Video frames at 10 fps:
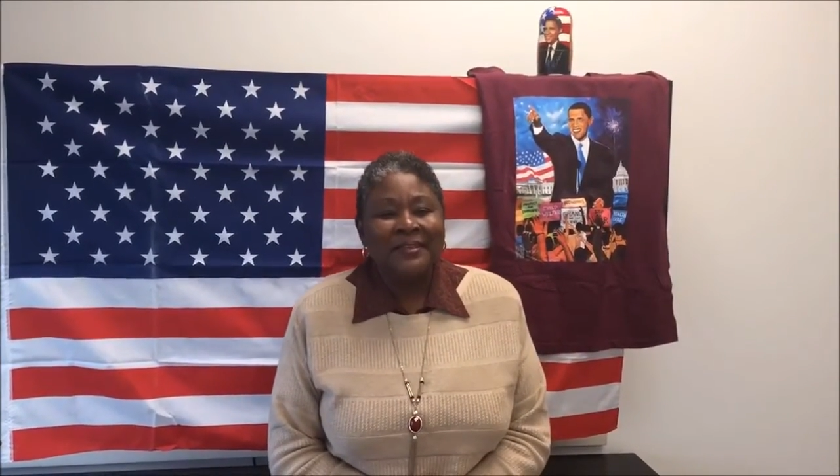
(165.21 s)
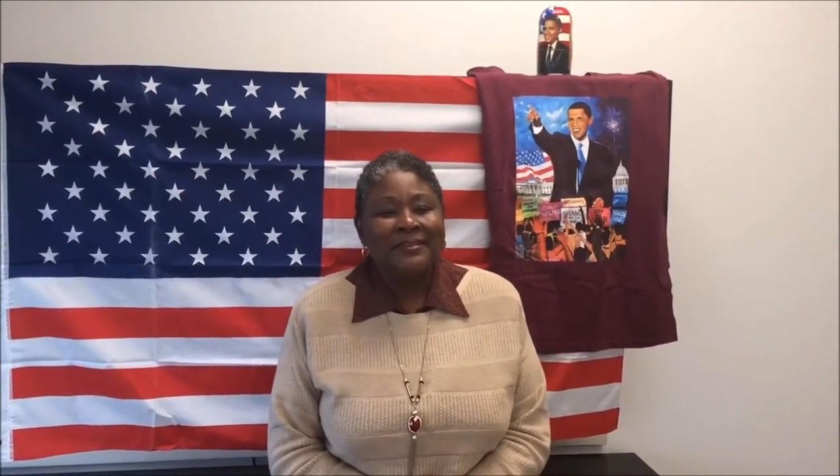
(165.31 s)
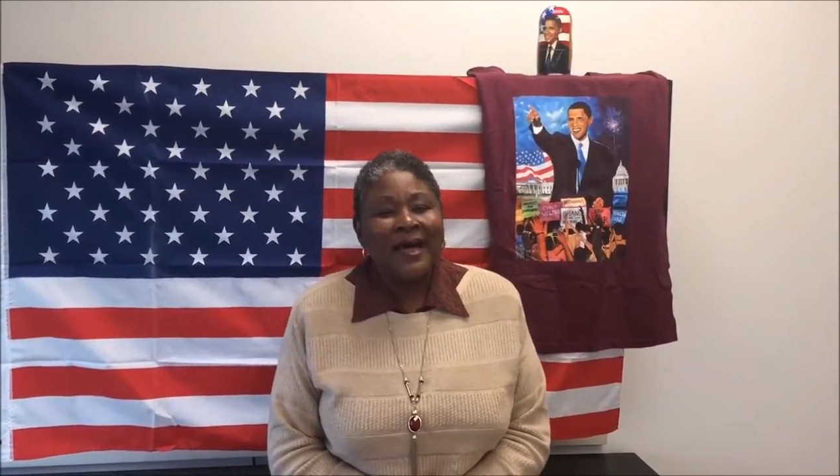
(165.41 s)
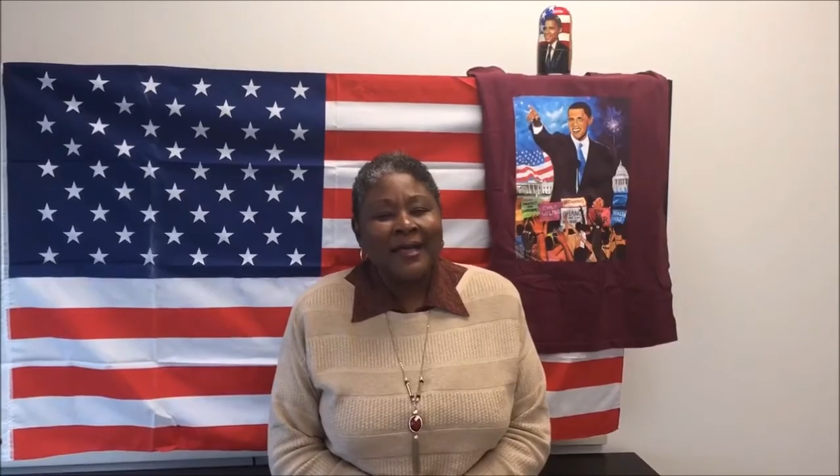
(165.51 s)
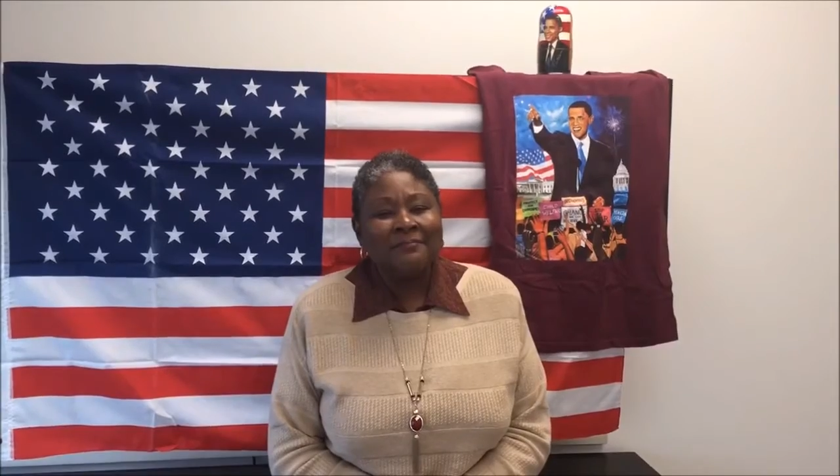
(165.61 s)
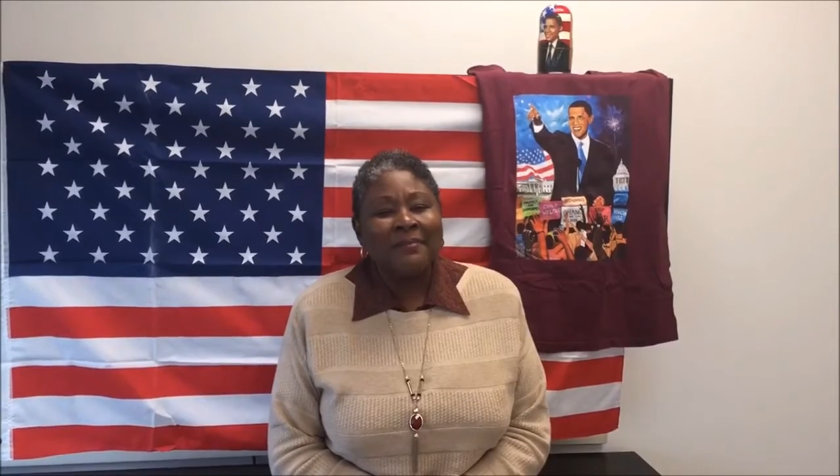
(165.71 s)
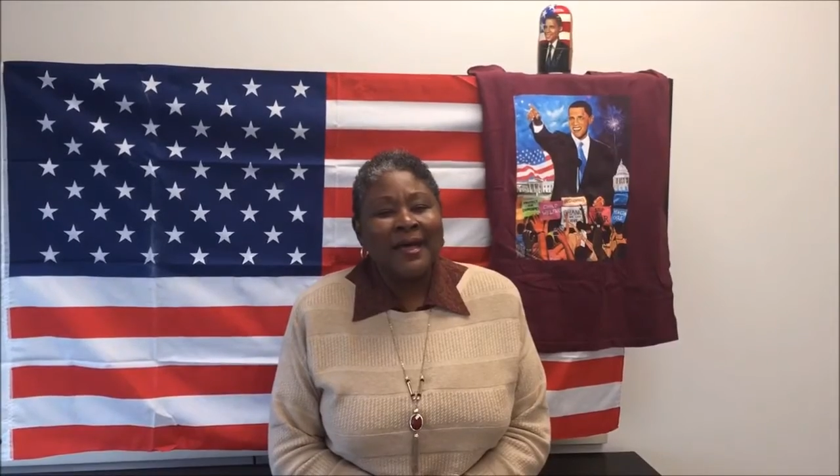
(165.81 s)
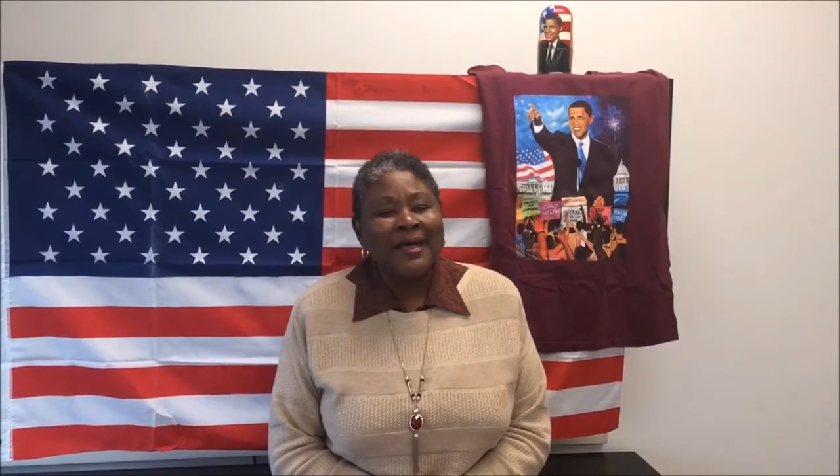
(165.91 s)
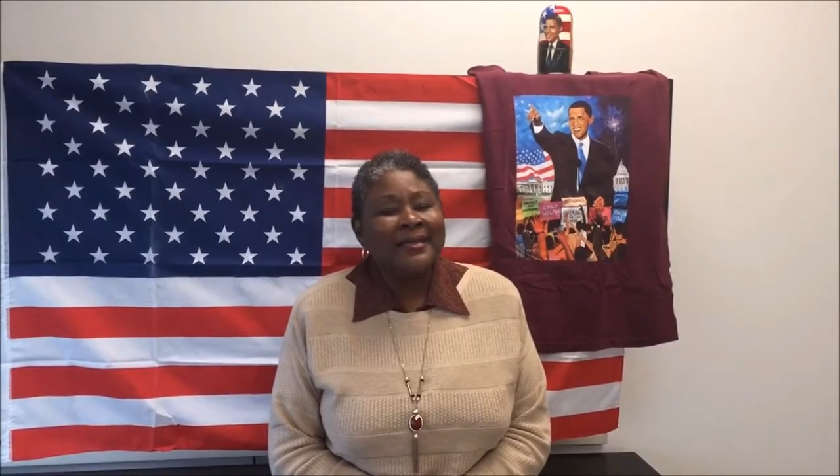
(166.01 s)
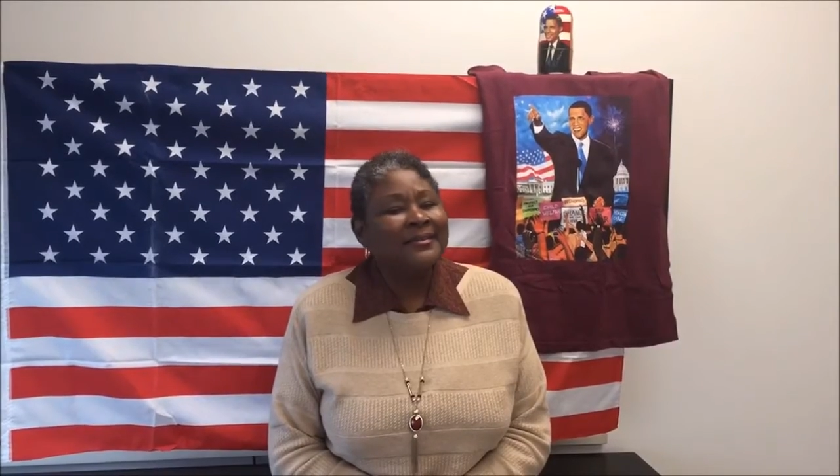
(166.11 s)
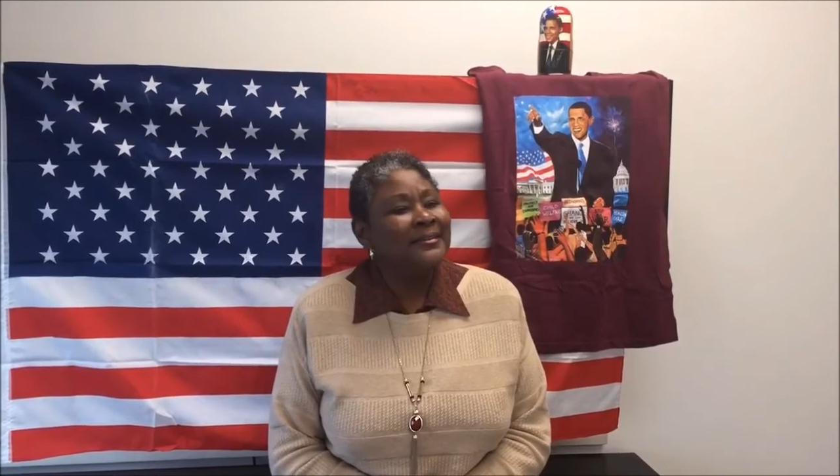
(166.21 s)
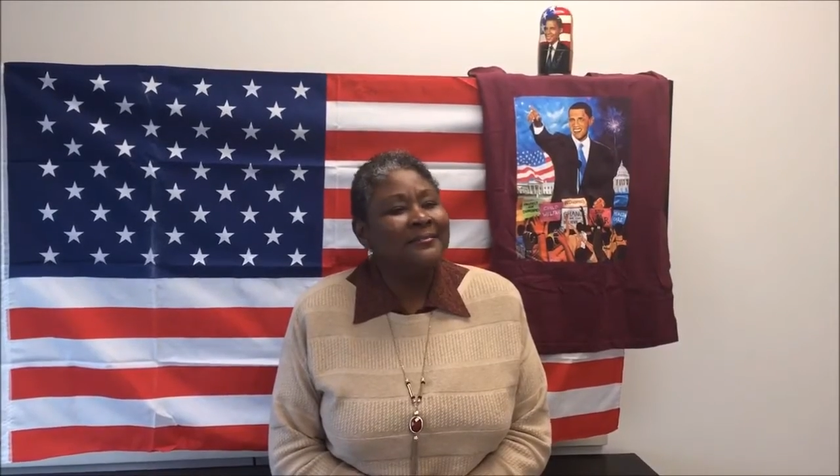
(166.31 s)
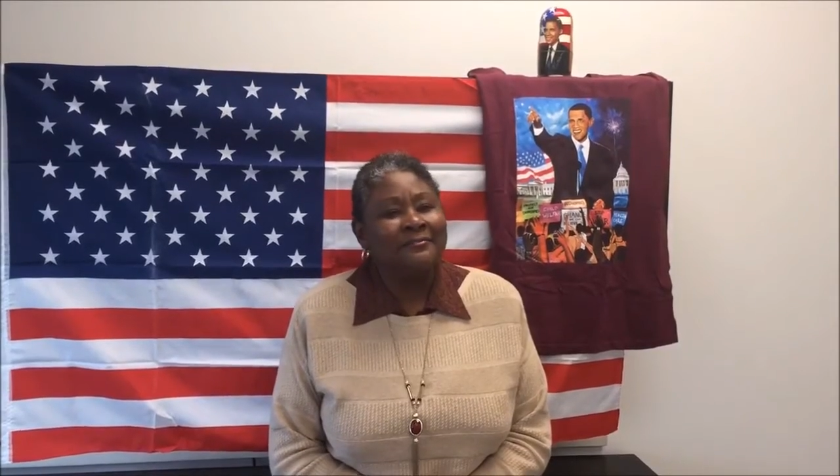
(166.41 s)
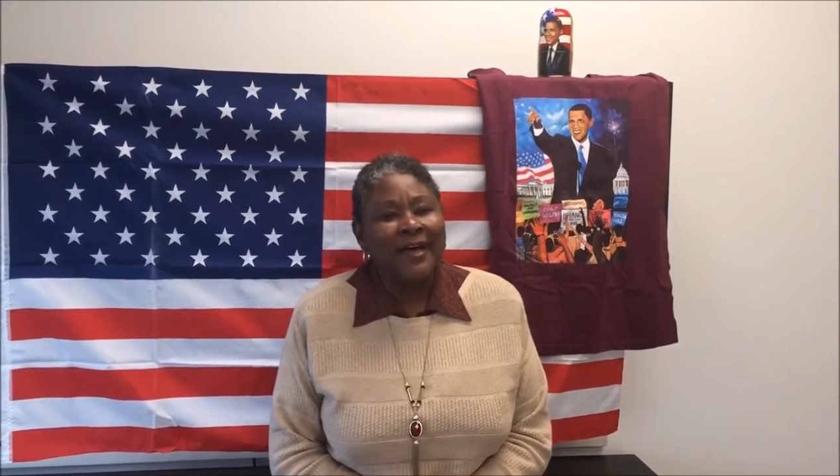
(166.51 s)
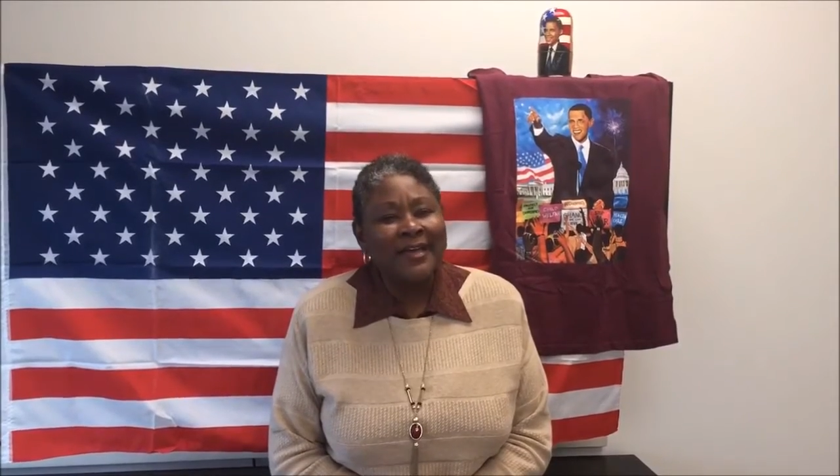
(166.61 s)
not by
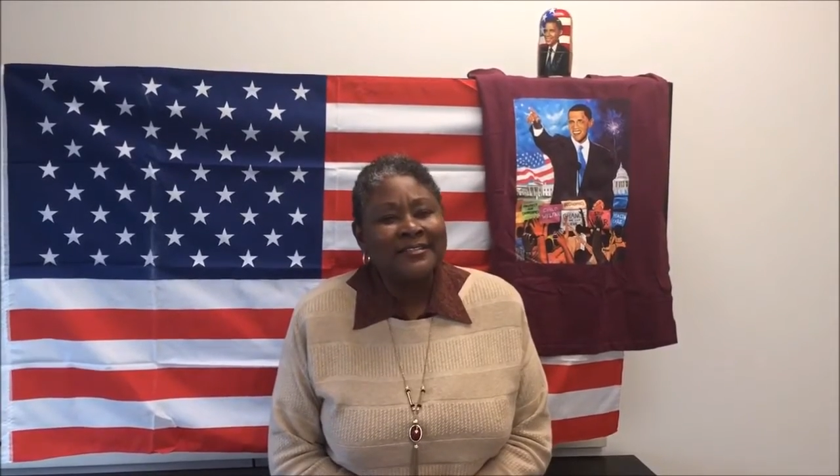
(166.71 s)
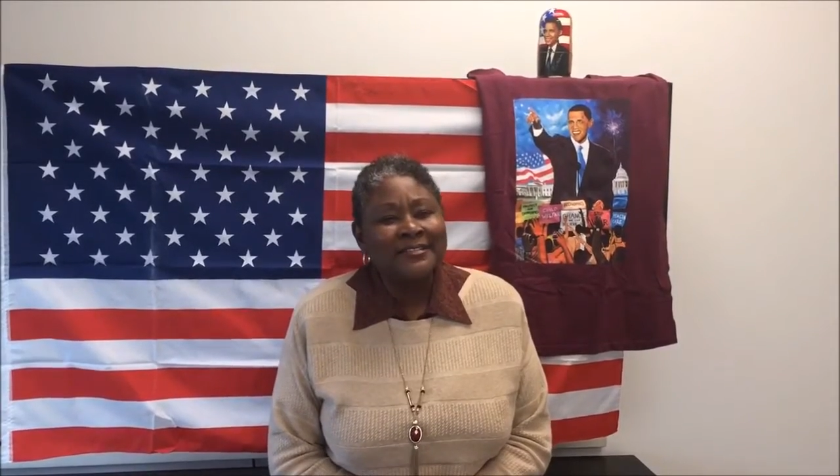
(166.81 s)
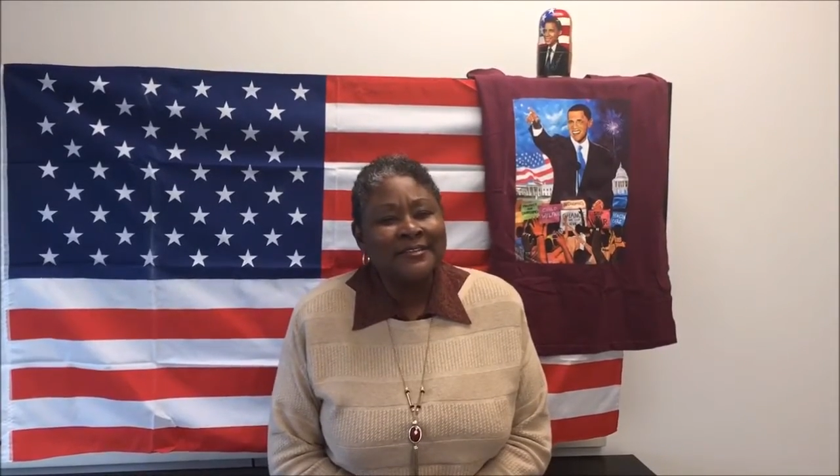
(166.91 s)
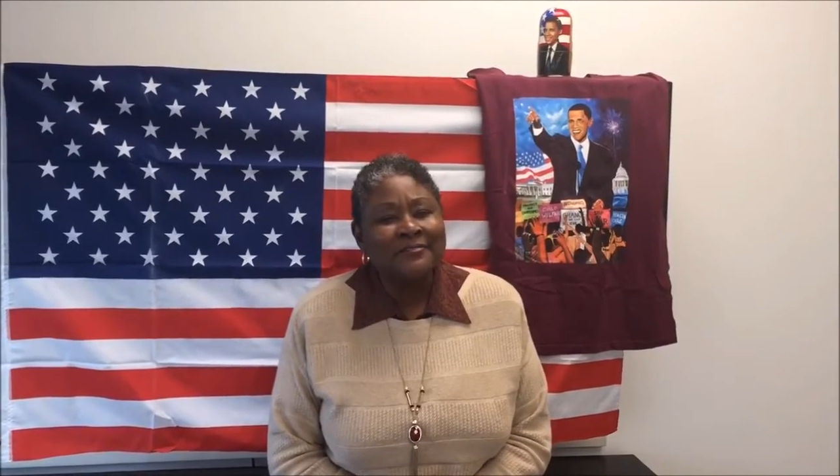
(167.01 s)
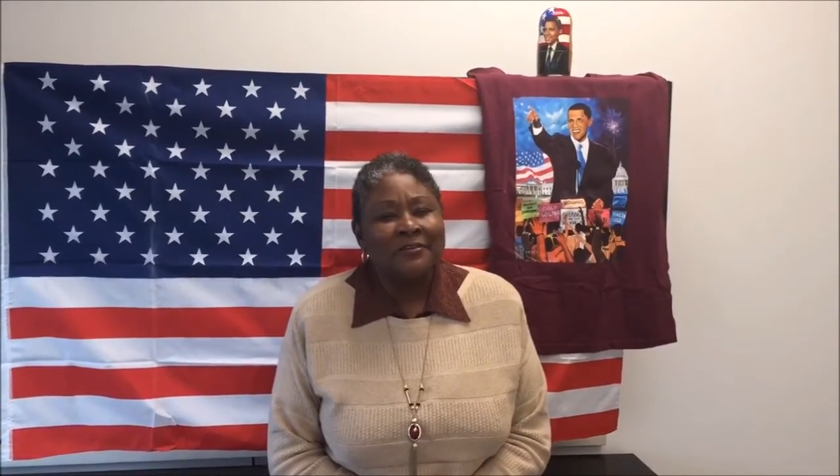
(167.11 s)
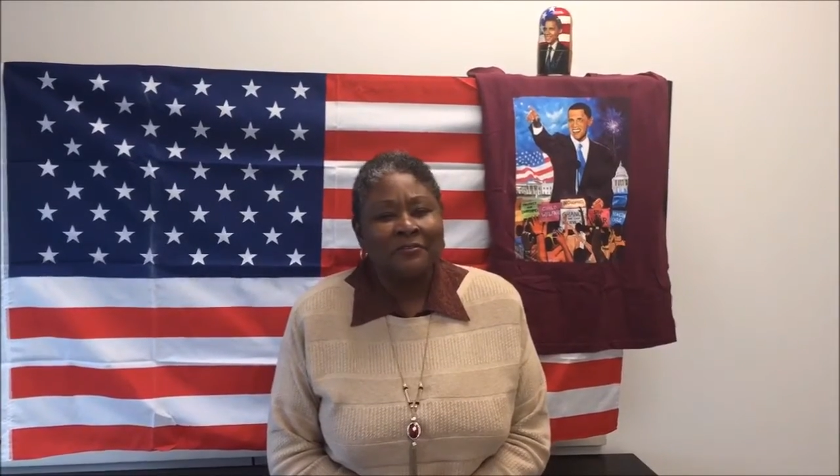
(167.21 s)
divisive